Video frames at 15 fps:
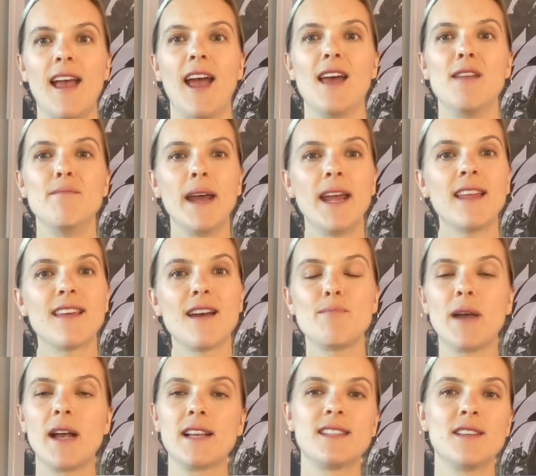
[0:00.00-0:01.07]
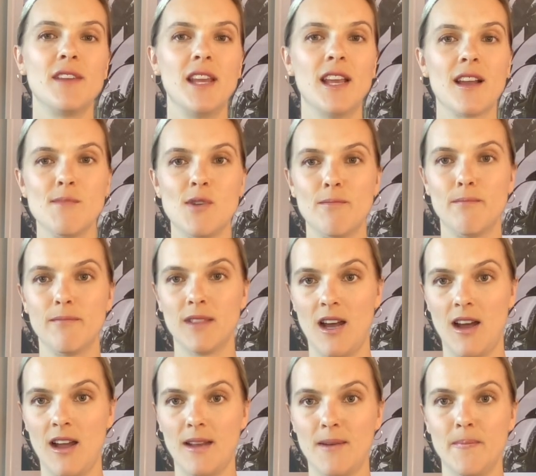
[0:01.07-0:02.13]
and make that passive income
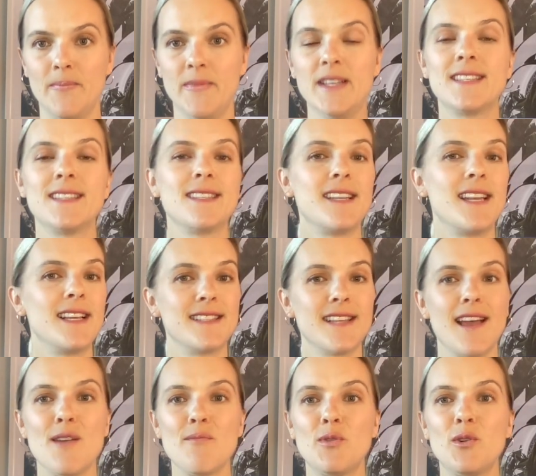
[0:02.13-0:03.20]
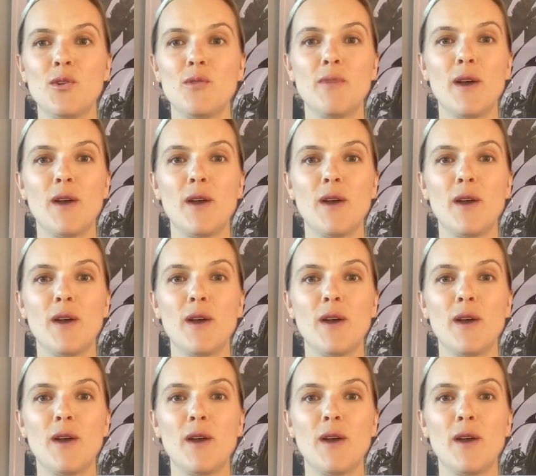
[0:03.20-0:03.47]
online. This is an example.